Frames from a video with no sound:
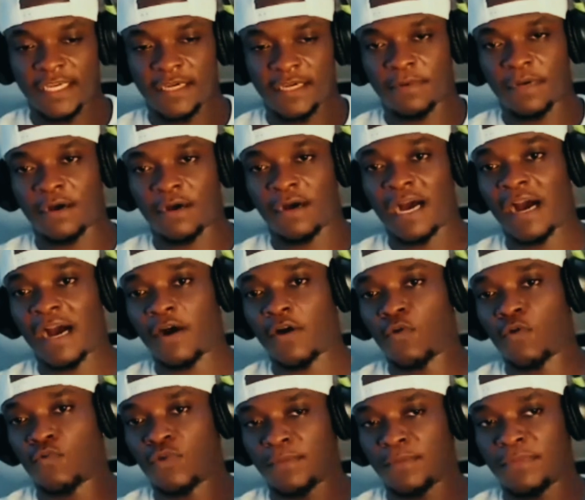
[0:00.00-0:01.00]
talking about
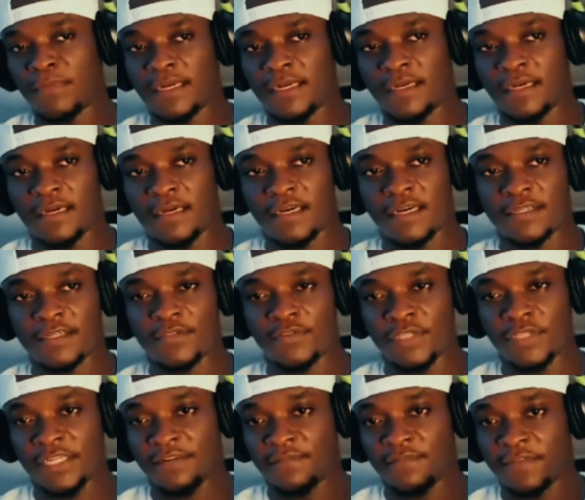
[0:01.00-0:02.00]
how women are
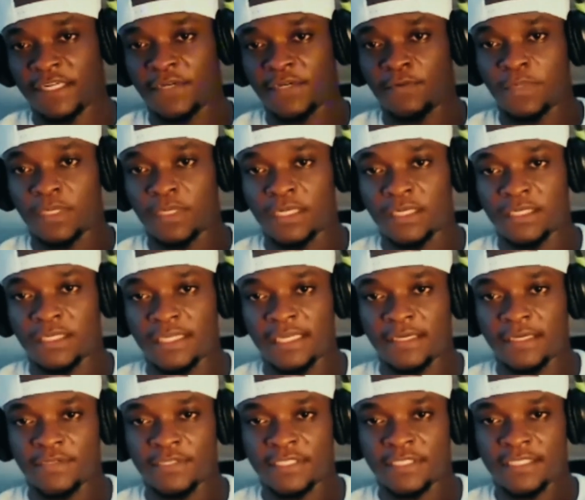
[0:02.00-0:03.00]
doing very well in
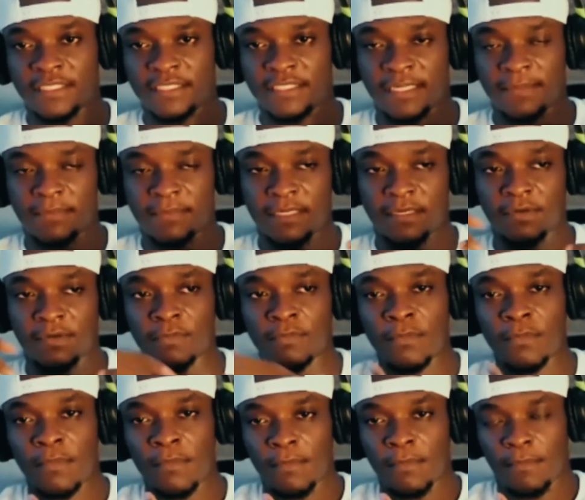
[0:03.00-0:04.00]
the ecosystem
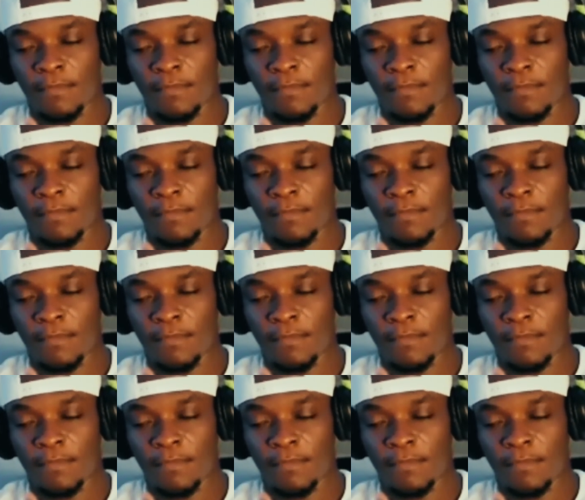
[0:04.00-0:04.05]
now.